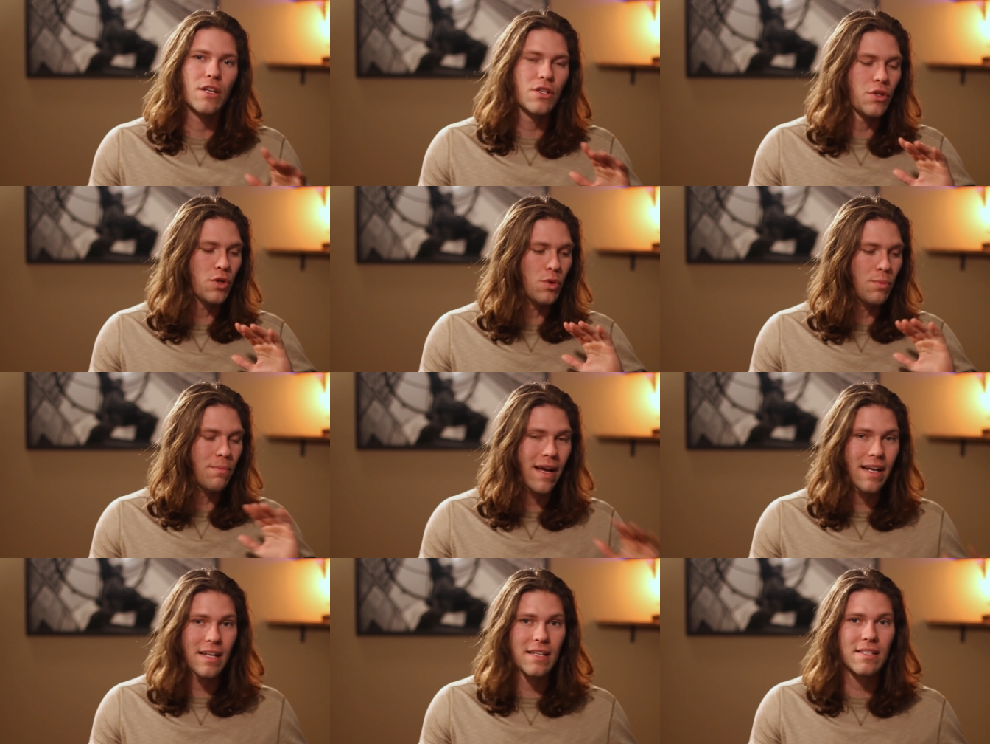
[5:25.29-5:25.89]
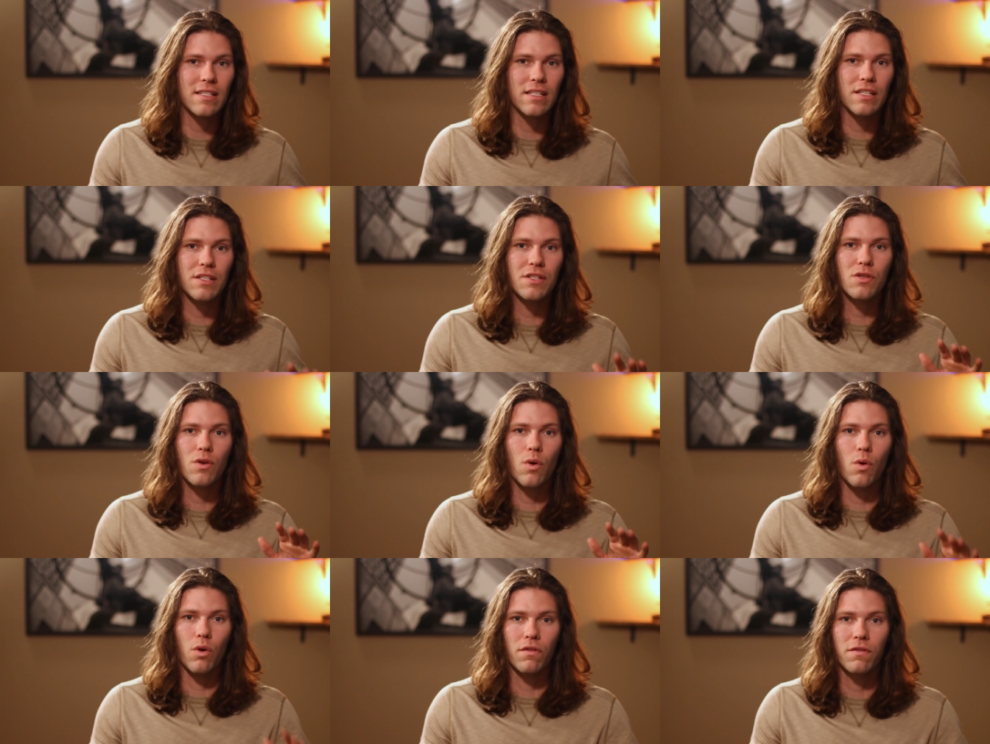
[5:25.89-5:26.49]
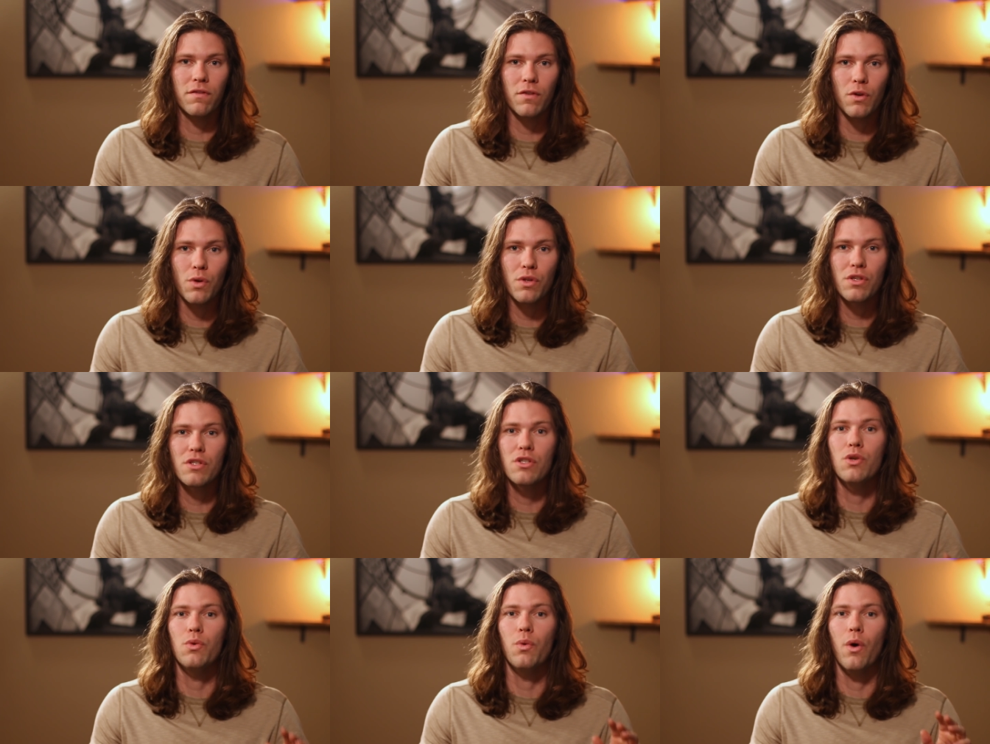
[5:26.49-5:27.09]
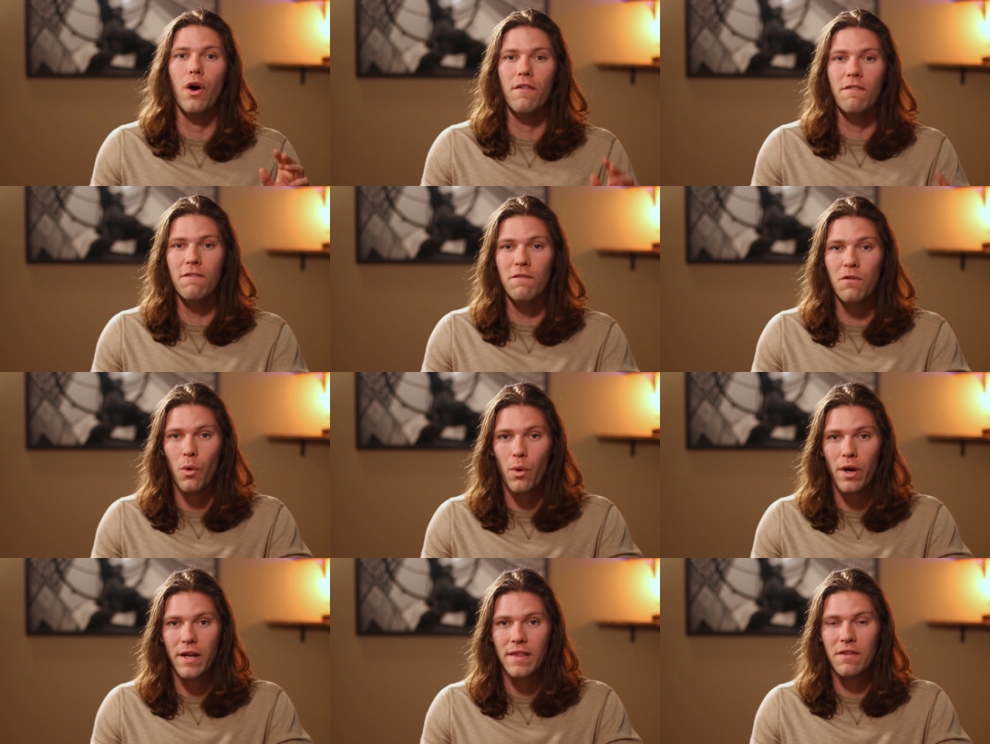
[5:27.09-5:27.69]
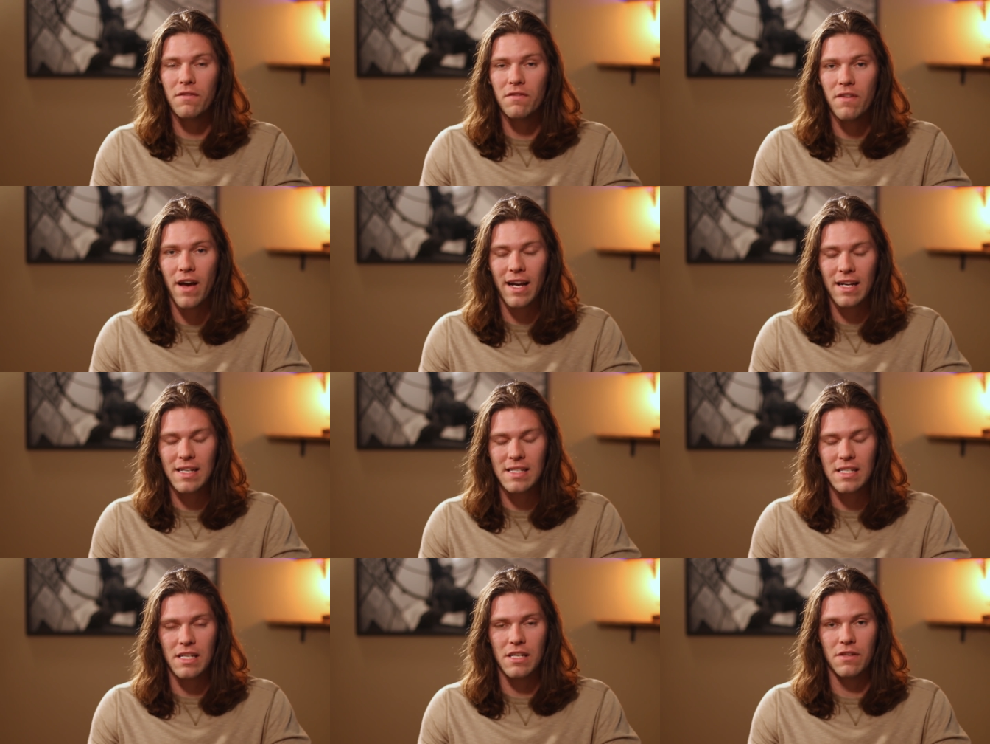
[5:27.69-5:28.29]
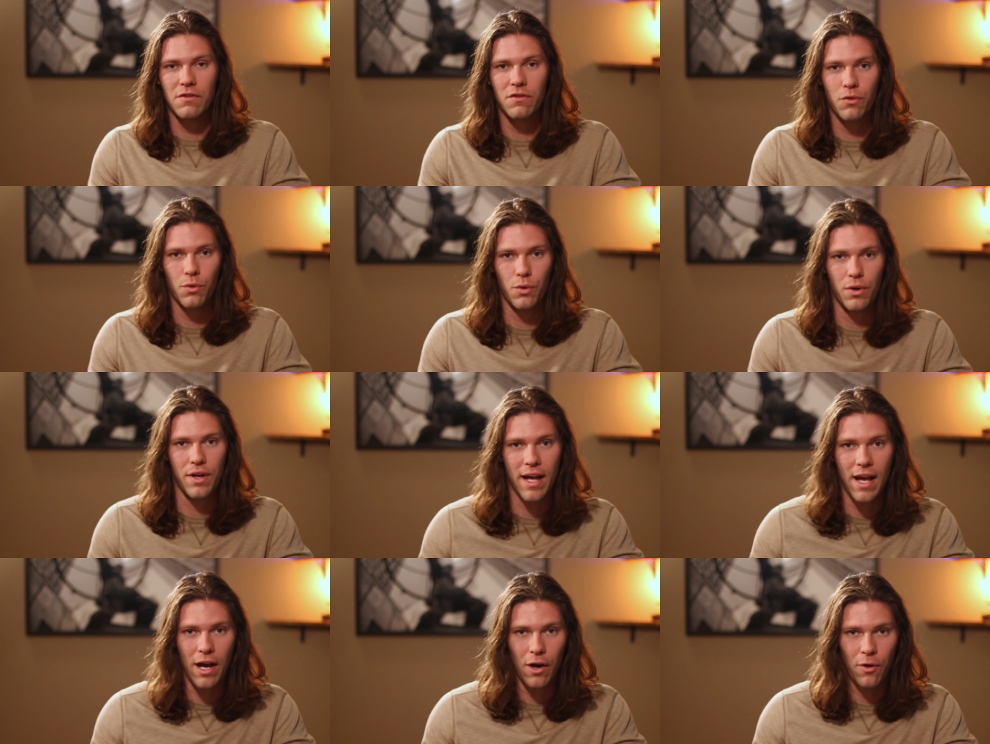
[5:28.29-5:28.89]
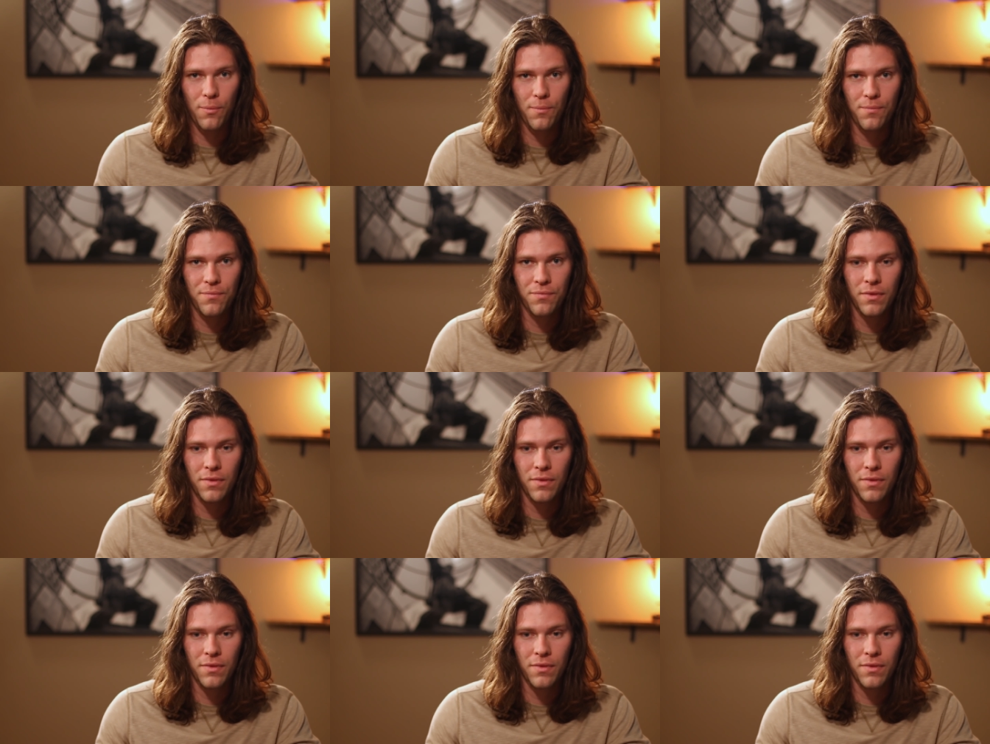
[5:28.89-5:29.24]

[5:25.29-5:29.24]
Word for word: to medicines or foods to avoid the vaccine for now.